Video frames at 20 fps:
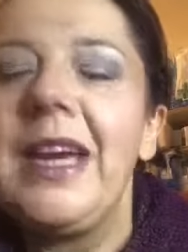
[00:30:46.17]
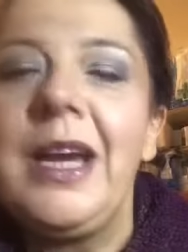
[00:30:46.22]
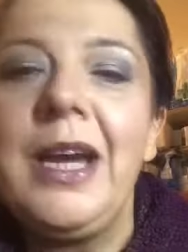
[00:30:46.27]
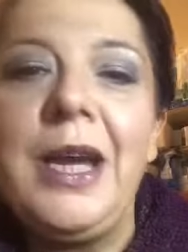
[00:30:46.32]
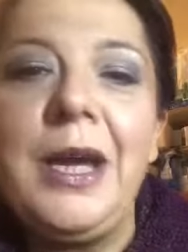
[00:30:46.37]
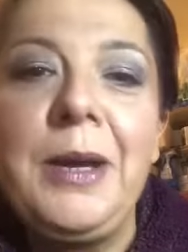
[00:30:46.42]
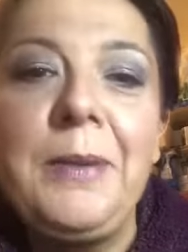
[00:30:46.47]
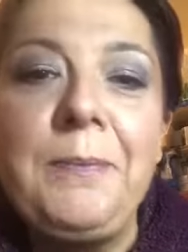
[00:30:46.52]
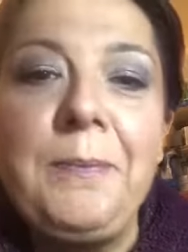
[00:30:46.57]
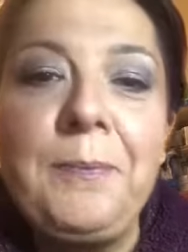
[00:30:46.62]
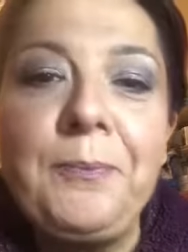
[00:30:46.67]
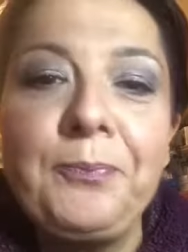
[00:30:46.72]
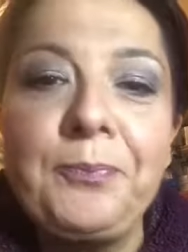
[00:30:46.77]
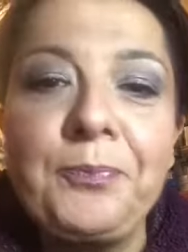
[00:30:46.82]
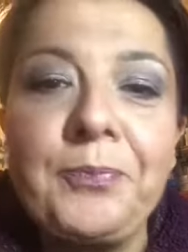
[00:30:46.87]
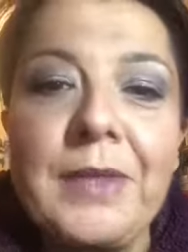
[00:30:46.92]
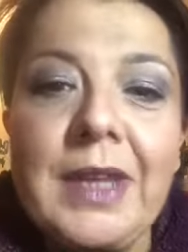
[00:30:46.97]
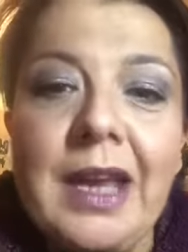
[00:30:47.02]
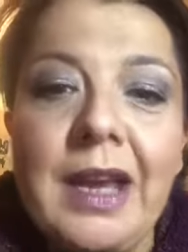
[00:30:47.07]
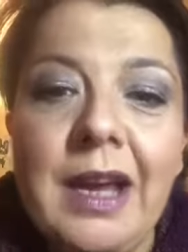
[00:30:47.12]
Um,
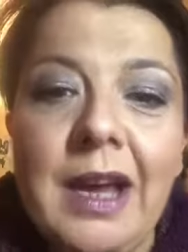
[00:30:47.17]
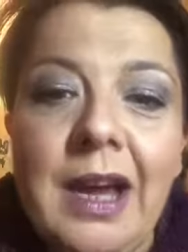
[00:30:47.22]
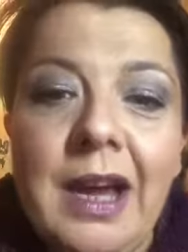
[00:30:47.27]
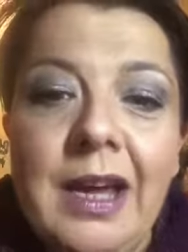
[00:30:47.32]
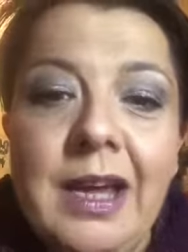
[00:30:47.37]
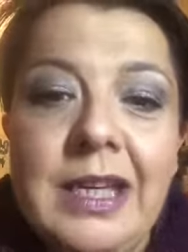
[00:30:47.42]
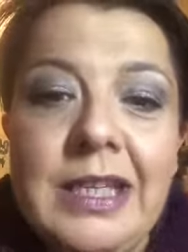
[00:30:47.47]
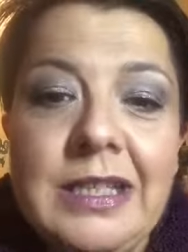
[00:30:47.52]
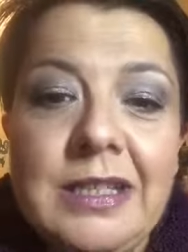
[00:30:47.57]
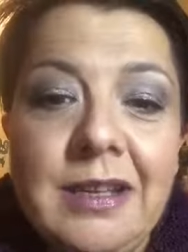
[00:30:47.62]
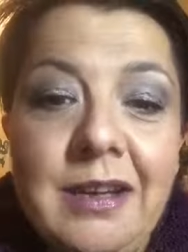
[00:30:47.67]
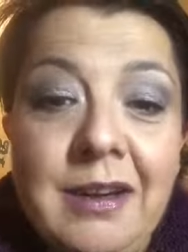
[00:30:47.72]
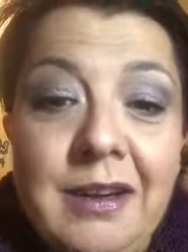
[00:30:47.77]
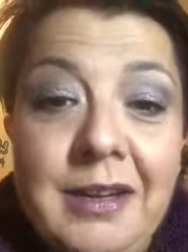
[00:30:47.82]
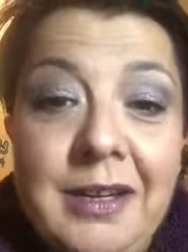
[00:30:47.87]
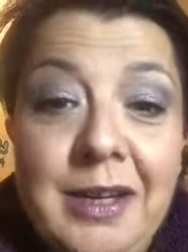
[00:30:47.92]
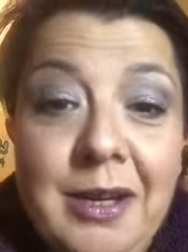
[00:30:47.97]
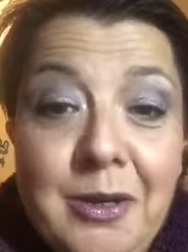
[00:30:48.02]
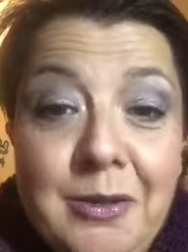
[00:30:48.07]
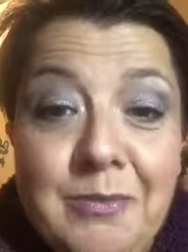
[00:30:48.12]
and
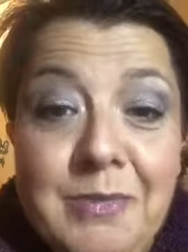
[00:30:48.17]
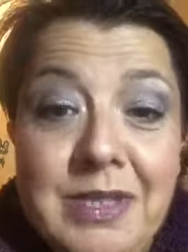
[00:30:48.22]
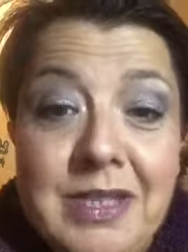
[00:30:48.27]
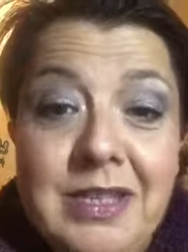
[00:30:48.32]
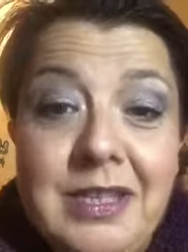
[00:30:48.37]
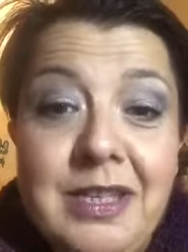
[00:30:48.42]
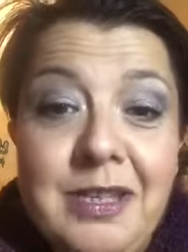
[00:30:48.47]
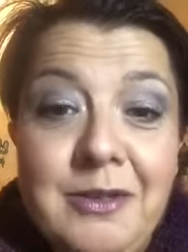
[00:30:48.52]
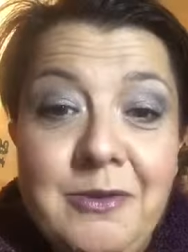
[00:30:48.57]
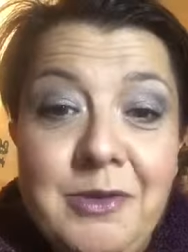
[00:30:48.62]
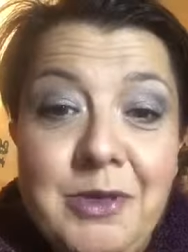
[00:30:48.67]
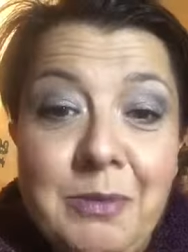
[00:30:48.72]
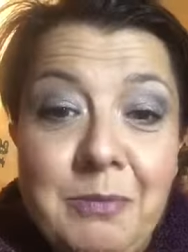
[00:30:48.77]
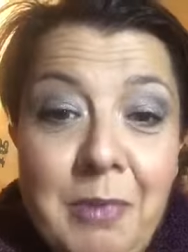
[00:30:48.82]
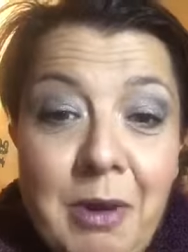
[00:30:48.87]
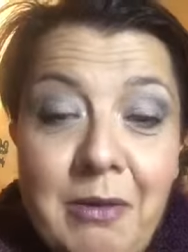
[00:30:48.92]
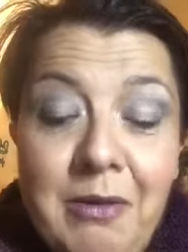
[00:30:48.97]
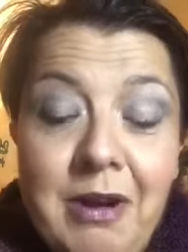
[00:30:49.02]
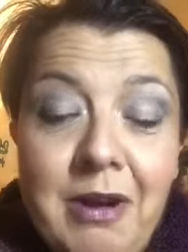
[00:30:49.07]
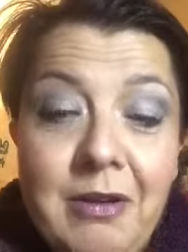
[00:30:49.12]
I hope to see you
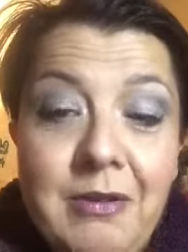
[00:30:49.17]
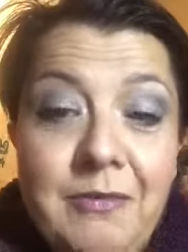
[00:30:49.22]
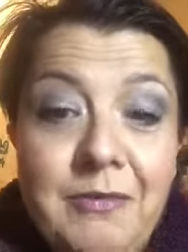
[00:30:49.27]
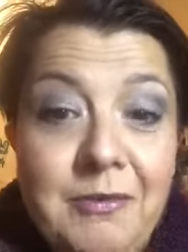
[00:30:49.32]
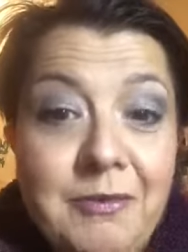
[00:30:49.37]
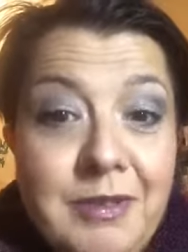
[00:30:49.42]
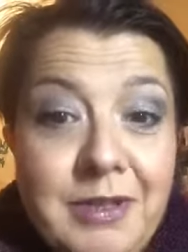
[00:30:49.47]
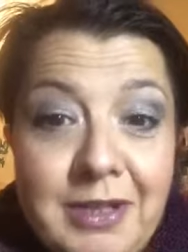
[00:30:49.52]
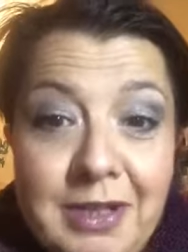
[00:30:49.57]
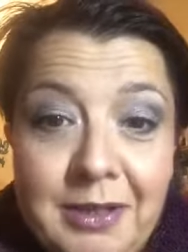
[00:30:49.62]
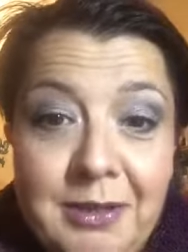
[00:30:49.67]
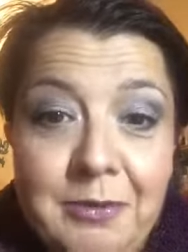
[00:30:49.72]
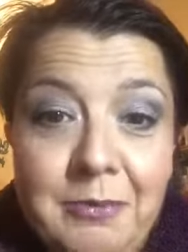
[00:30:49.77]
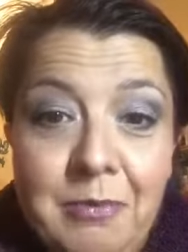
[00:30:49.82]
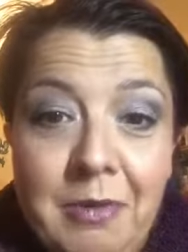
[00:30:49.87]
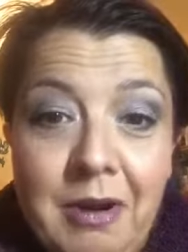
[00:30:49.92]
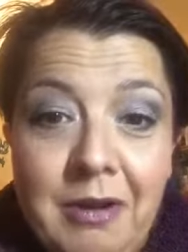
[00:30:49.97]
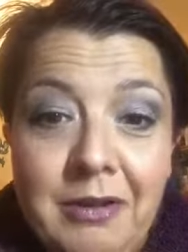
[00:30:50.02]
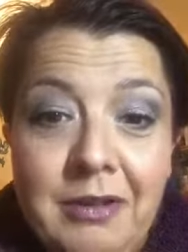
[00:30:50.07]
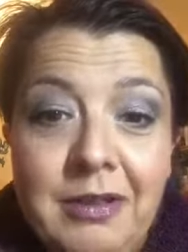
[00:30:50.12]
tomorrow for another
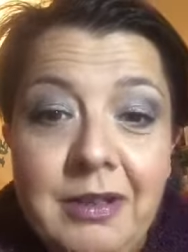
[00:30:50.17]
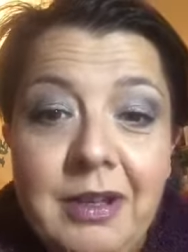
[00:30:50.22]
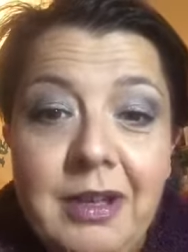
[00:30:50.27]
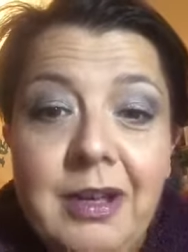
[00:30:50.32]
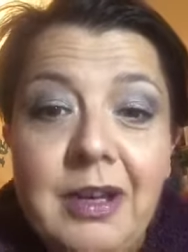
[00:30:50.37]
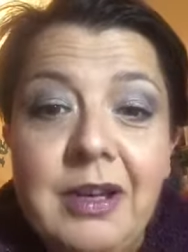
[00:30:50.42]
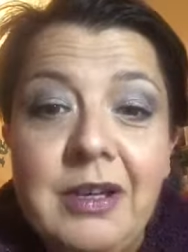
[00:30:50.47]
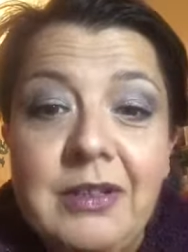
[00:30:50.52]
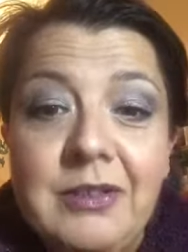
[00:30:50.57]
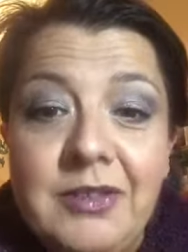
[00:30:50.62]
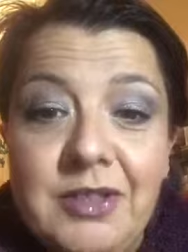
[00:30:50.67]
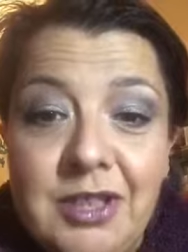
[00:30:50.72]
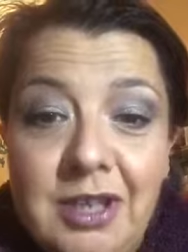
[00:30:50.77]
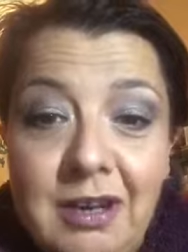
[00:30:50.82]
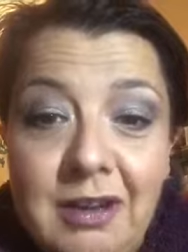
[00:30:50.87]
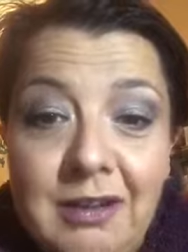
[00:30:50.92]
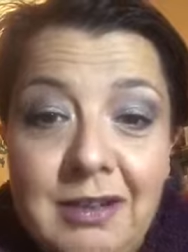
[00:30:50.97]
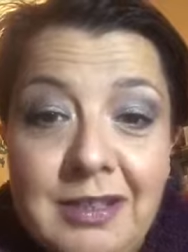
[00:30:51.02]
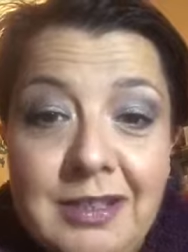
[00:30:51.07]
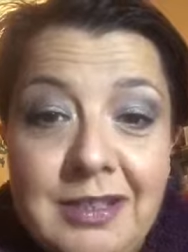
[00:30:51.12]
one of
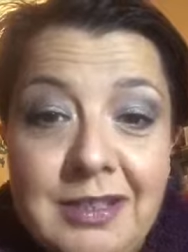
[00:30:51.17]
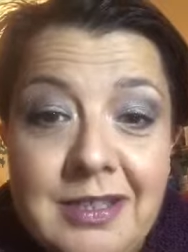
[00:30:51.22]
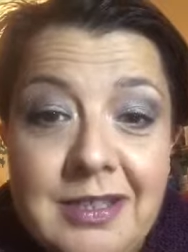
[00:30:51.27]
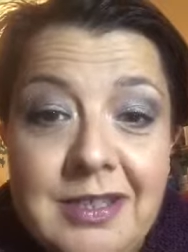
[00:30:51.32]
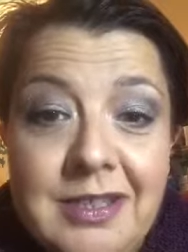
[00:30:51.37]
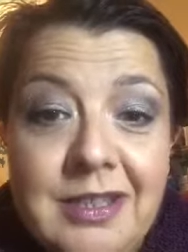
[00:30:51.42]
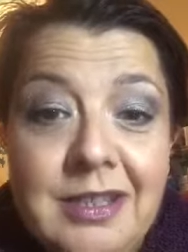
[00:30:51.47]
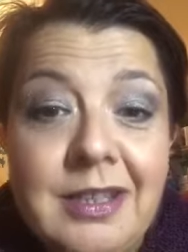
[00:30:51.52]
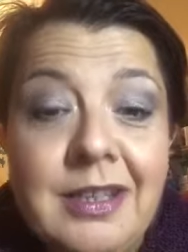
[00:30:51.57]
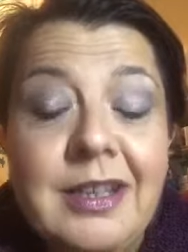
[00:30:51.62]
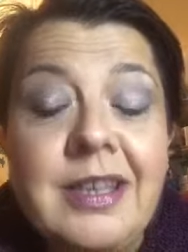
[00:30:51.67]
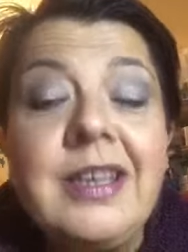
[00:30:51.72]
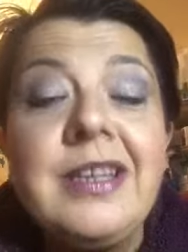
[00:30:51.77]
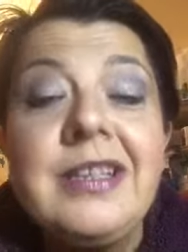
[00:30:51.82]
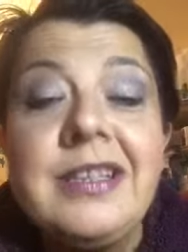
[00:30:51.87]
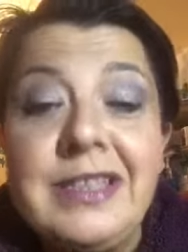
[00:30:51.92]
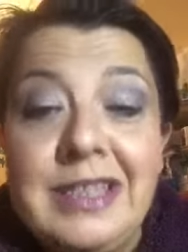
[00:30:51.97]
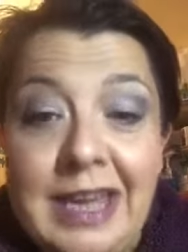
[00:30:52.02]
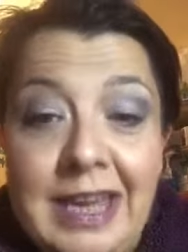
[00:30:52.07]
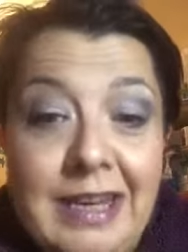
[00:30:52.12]
Charlotte's
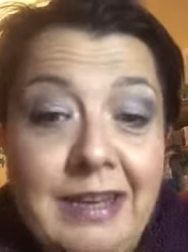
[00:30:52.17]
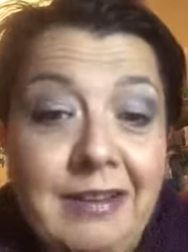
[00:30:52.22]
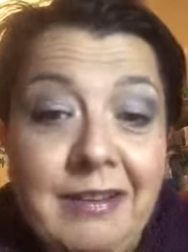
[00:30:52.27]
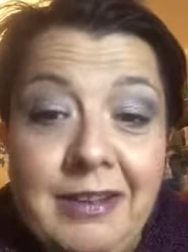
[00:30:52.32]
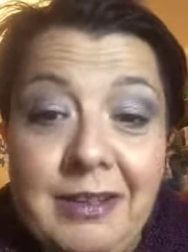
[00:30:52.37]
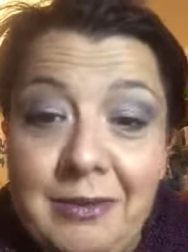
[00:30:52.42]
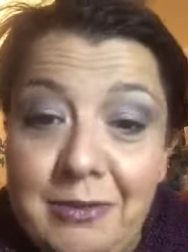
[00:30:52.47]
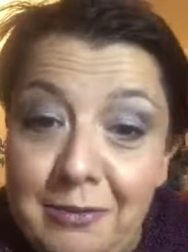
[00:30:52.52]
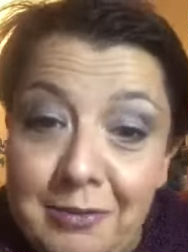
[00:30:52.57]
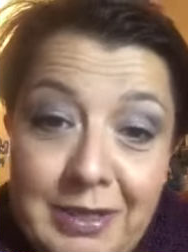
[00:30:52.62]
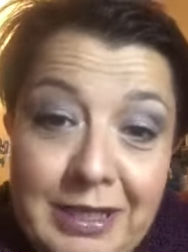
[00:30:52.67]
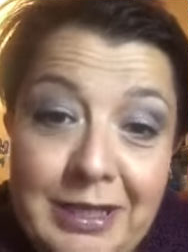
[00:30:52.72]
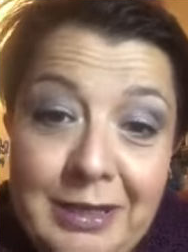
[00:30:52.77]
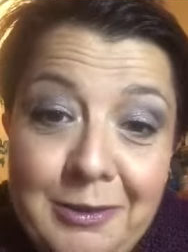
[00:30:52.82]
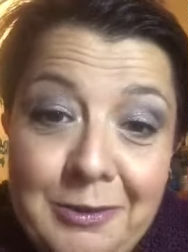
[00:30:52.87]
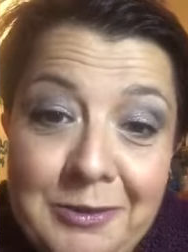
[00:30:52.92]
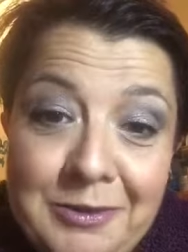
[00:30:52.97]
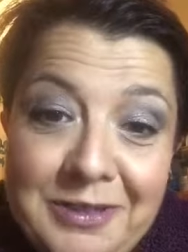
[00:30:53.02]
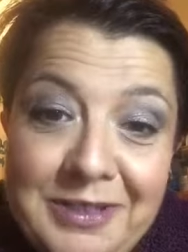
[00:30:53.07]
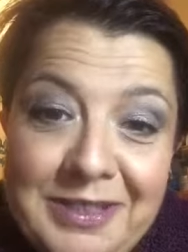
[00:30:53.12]
10 iconic
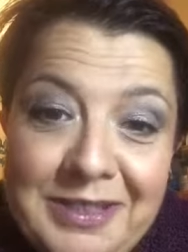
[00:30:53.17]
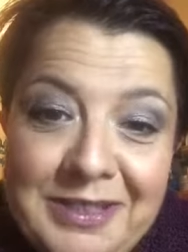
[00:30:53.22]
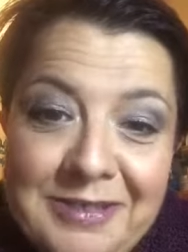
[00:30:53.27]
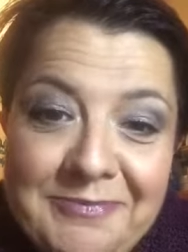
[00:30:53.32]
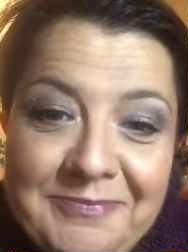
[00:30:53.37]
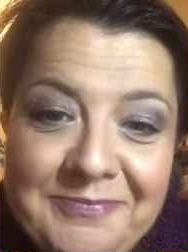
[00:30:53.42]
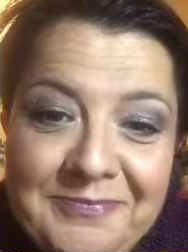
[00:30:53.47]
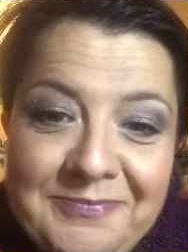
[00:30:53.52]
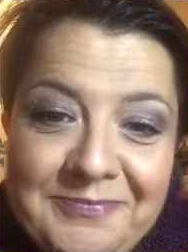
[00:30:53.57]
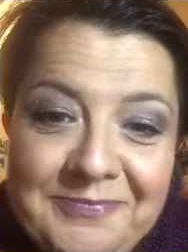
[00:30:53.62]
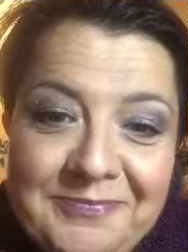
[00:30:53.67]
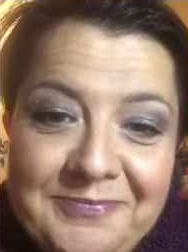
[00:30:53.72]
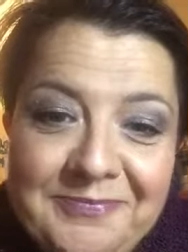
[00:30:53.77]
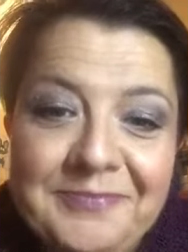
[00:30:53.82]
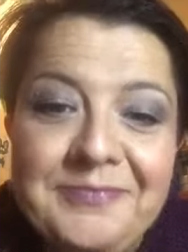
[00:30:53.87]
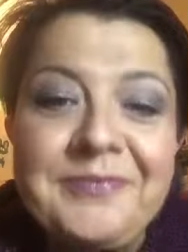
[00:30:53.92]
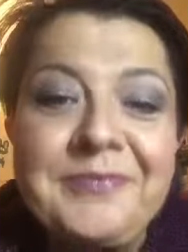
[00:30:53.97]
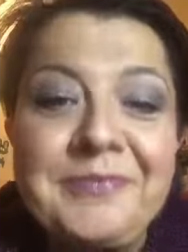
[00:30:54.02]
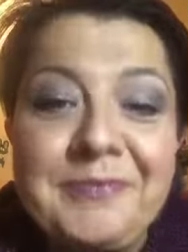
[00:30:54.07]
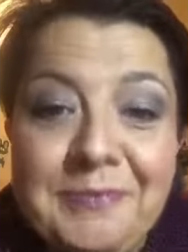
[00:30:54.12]
looks.
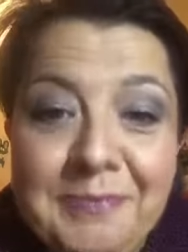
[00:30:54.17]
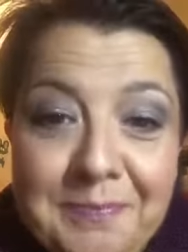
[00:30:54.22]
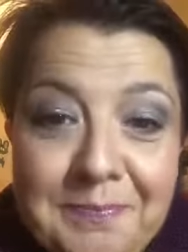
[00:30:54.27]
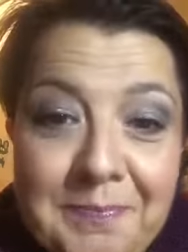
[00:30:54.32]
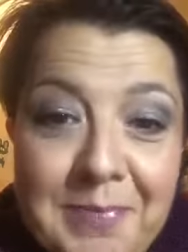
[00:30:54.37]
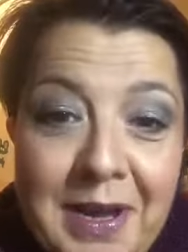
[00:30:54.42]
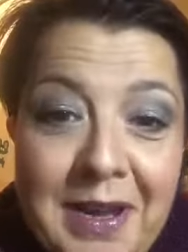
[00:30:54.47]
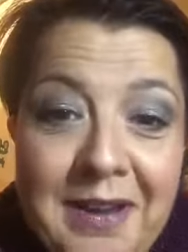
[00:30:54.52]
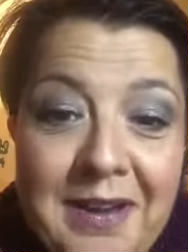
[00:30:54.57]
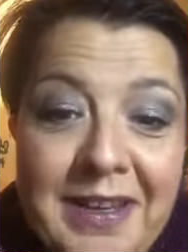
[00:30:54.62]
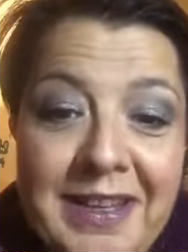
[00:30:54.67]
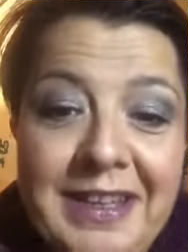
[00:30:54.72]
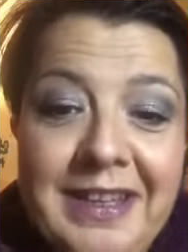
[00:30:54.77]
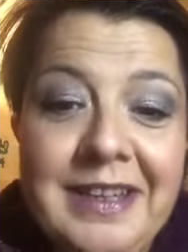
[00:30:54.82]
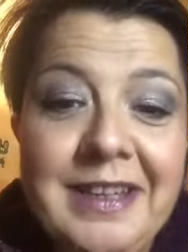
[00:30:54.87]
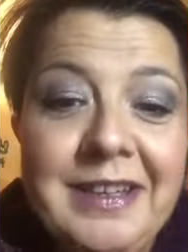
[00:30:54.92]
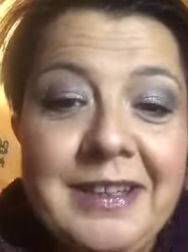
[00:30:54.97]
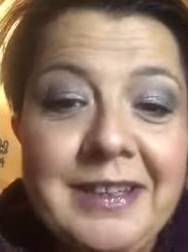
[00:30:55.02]
Bye.